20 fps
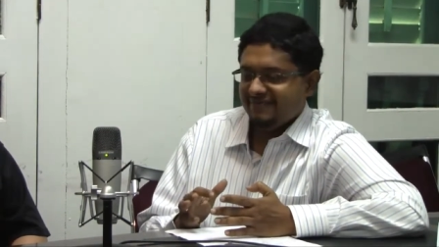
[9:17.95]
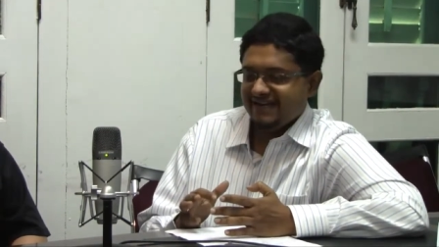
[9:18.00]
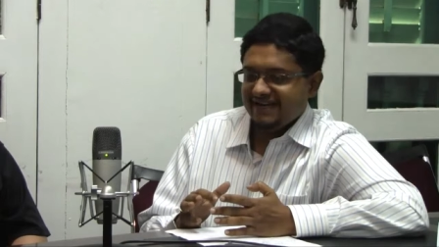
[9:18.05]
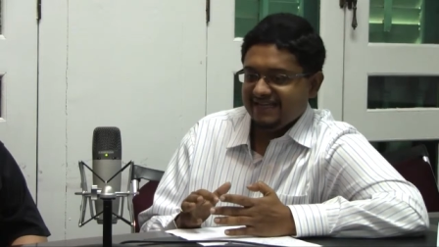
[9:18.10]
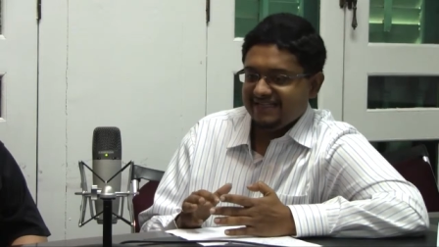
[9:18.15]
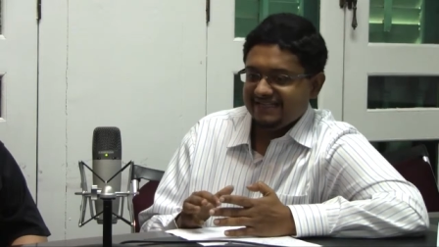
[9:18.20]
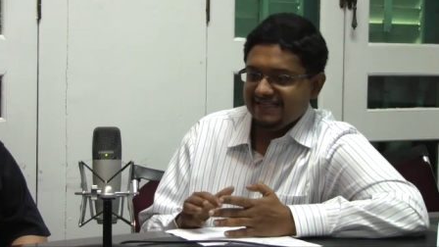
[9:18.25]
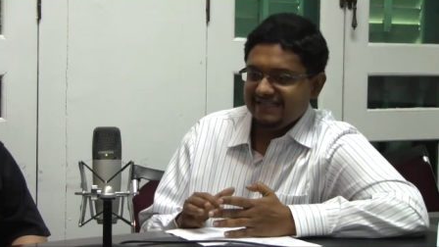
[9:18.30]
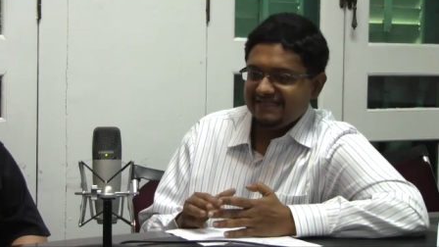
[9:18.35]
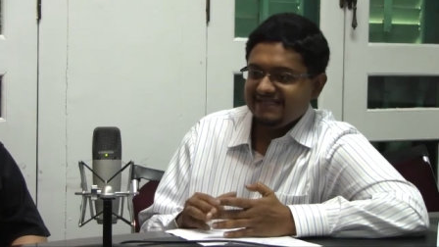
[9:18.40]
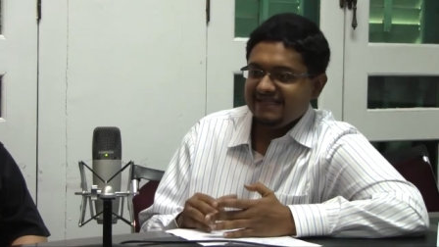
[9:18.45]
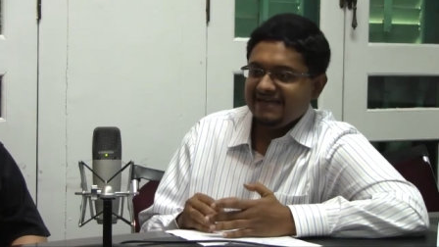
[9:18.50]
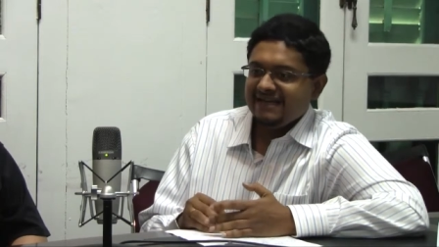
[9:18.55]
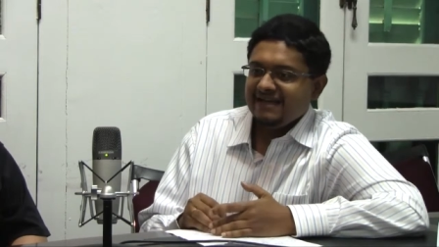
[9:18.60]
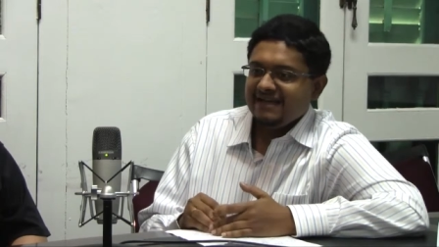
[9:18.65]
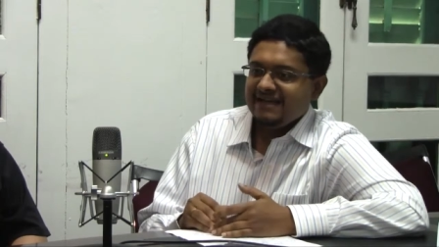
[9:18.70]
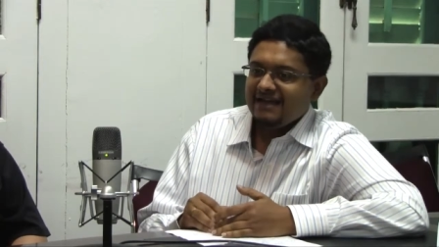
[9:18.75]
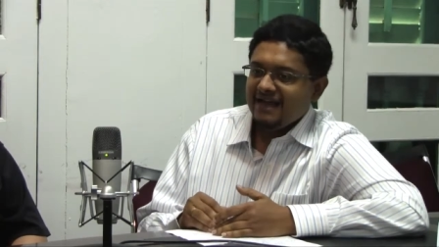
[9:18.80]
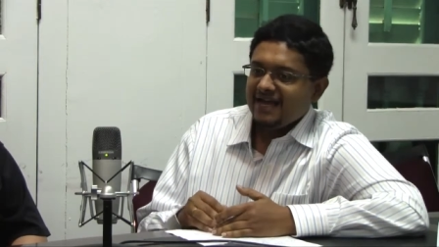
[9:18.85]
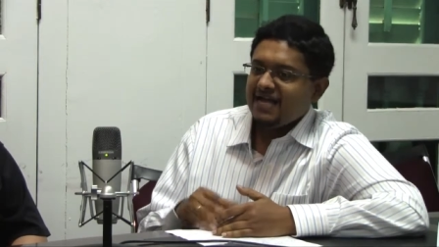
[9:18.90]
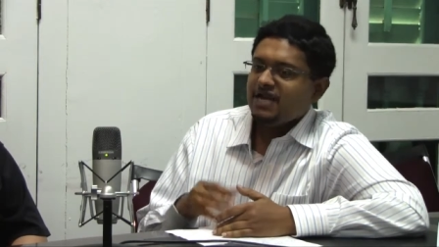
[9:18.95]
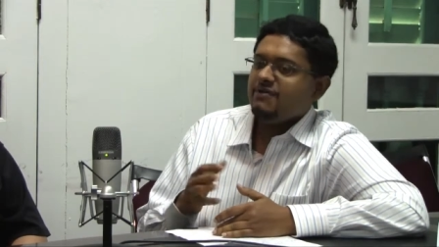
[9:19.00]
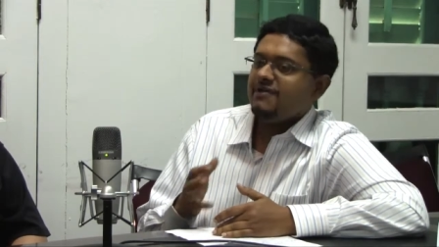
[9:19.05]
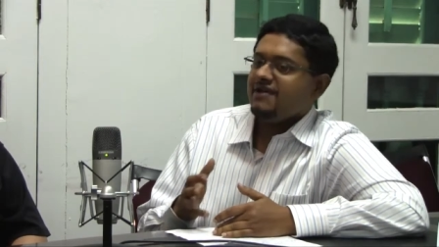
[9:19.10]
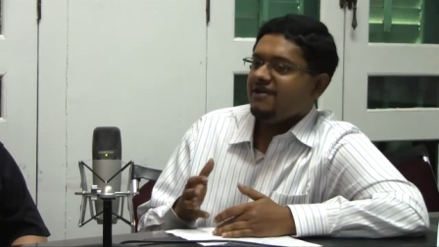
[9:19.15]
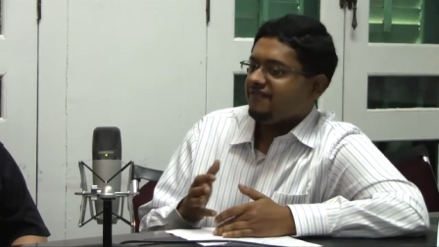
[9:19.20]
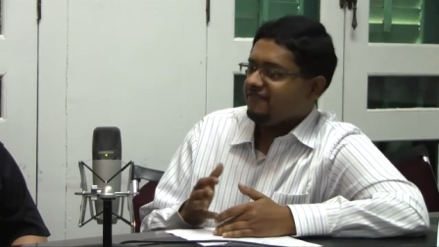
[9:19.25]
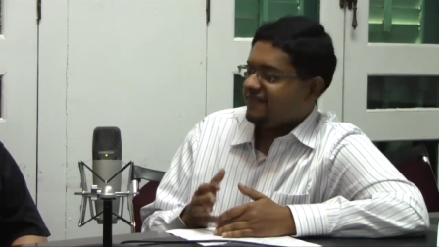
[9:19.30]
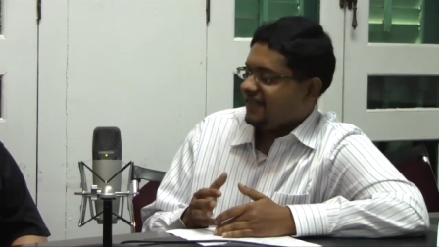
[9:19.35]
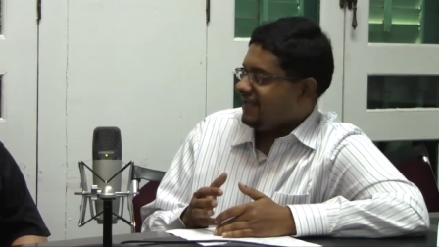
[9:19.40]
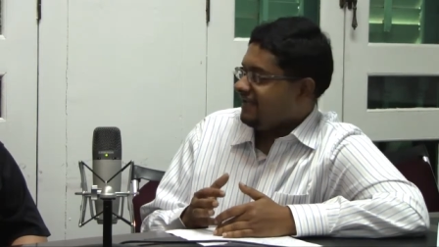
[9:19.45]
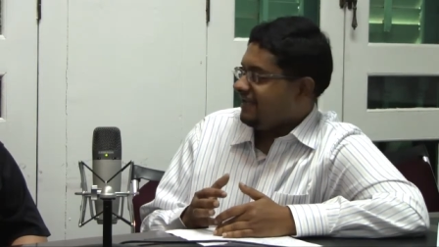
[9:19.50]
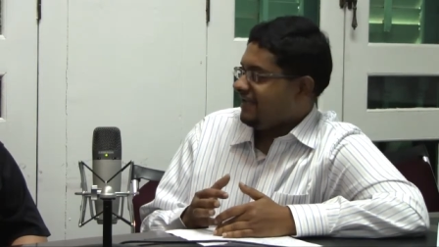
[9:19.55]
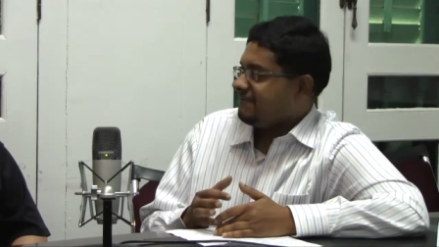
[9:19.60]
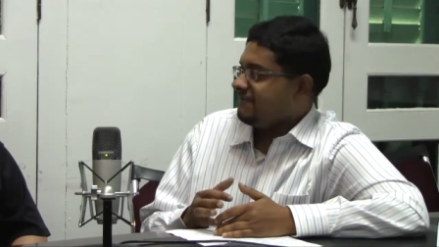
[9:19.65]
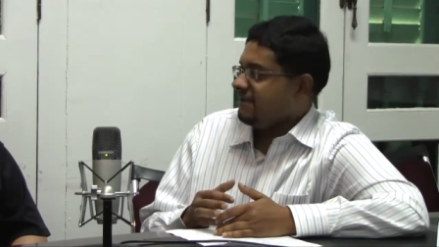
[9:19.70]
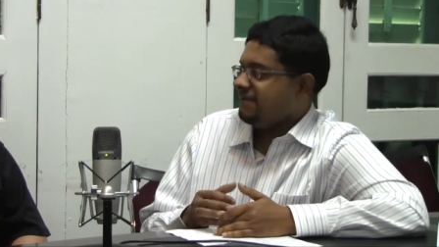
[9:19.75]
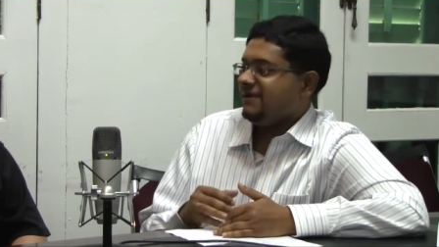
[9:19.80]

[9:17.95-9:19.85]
but it's just a new way of thinking.